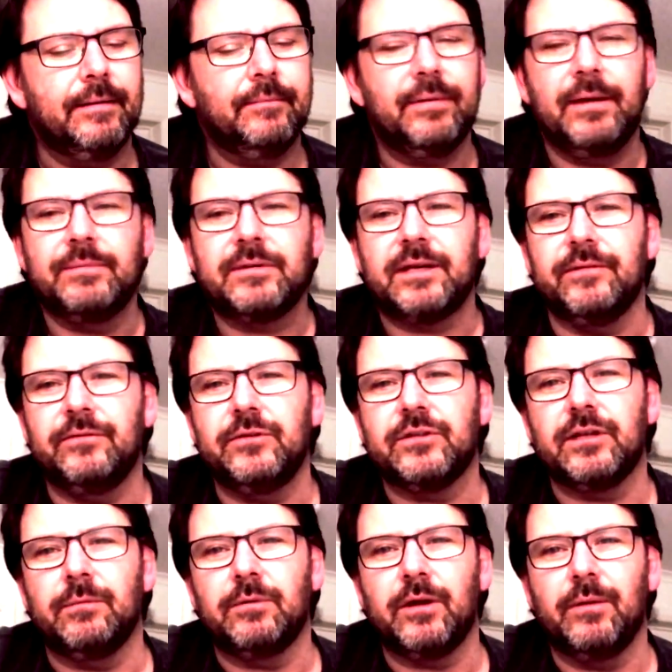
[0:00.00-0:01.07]
perhaps give you
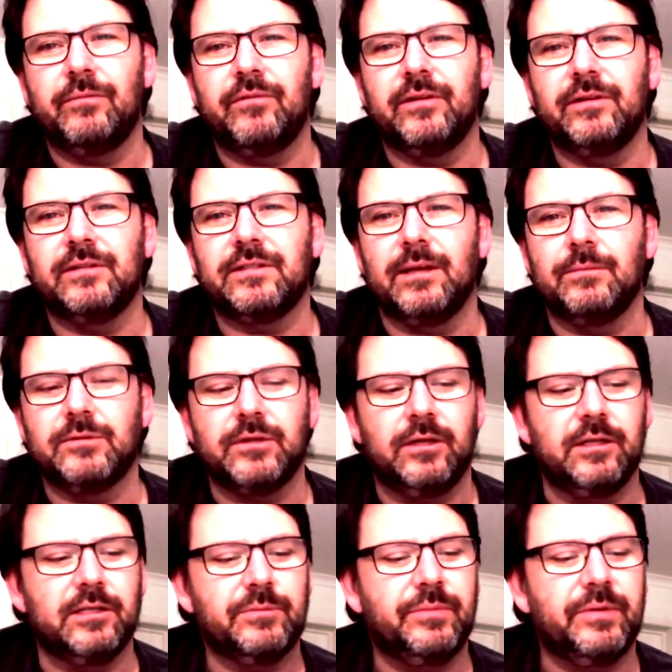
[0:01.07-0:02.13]
some comfort and some solace.